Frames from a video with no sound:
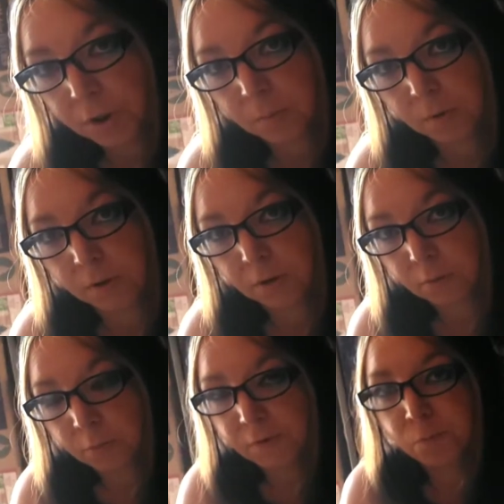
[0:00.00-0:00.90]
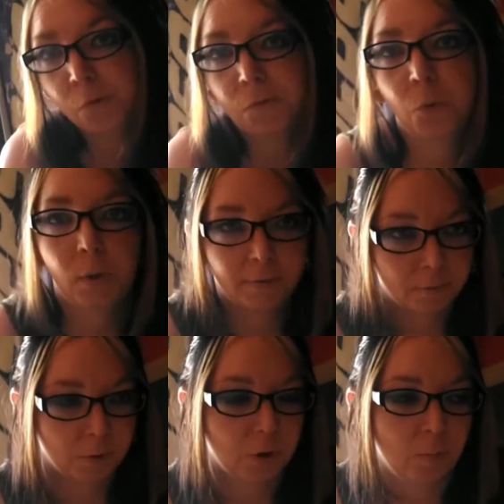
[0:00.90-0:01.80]
coupon. We've moved away
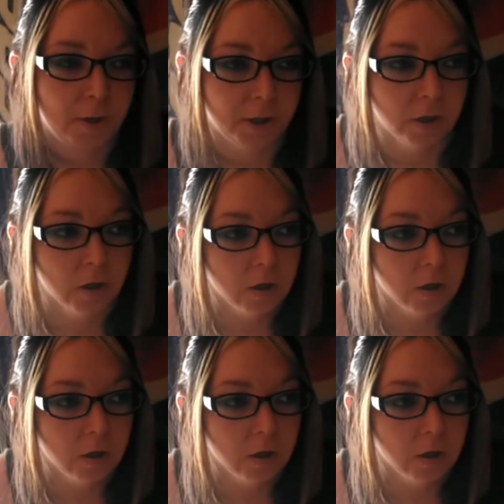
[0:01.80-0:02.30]
from couponing.